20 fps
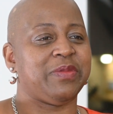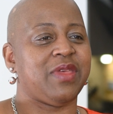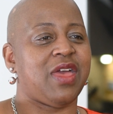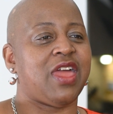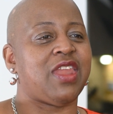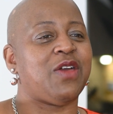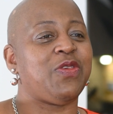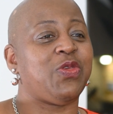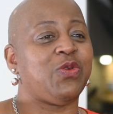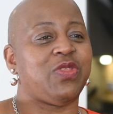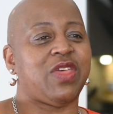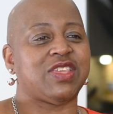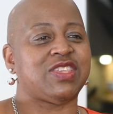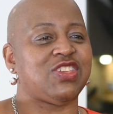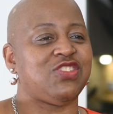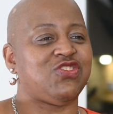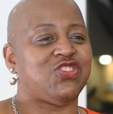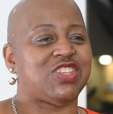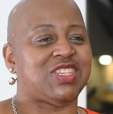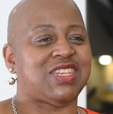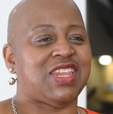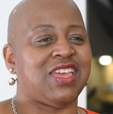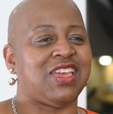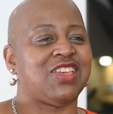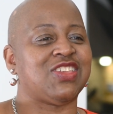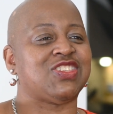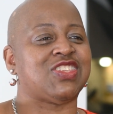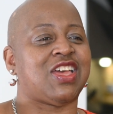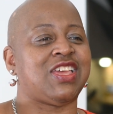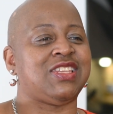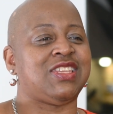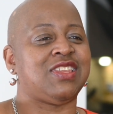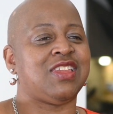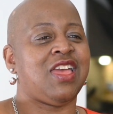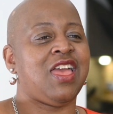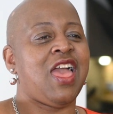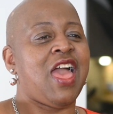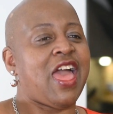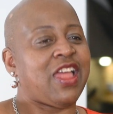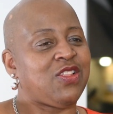And I thought that's interesting because I
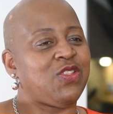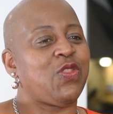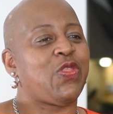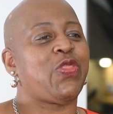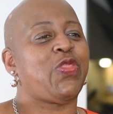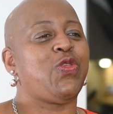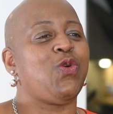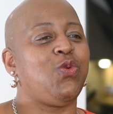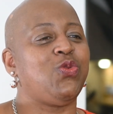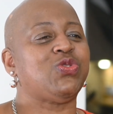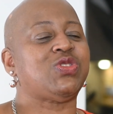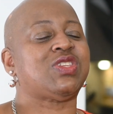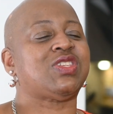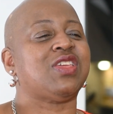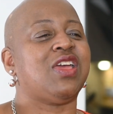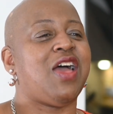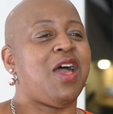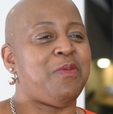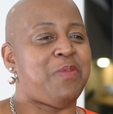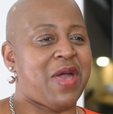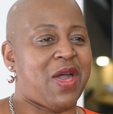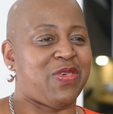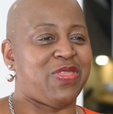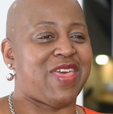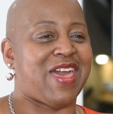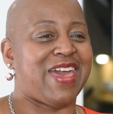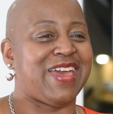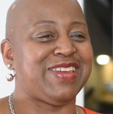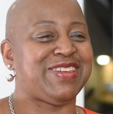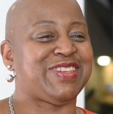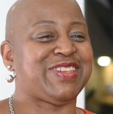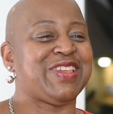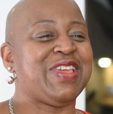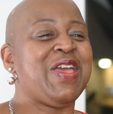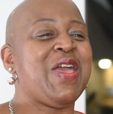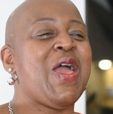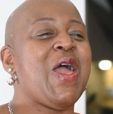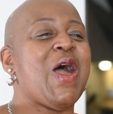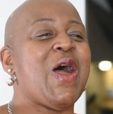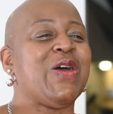hadn't thought about that
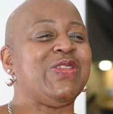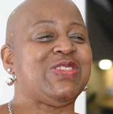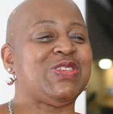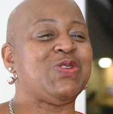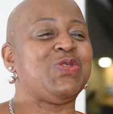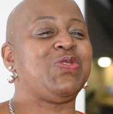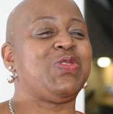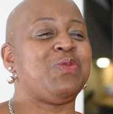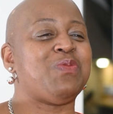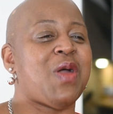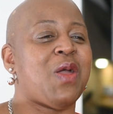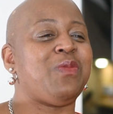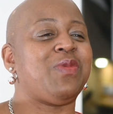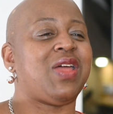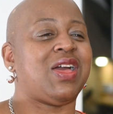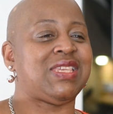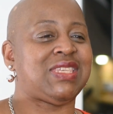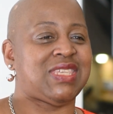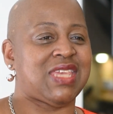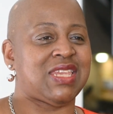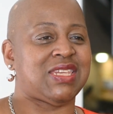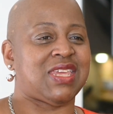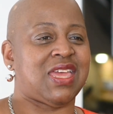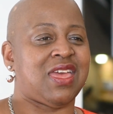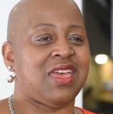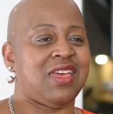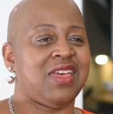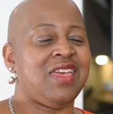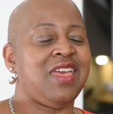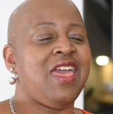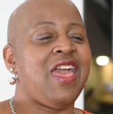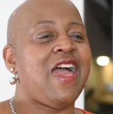until the moment I said it.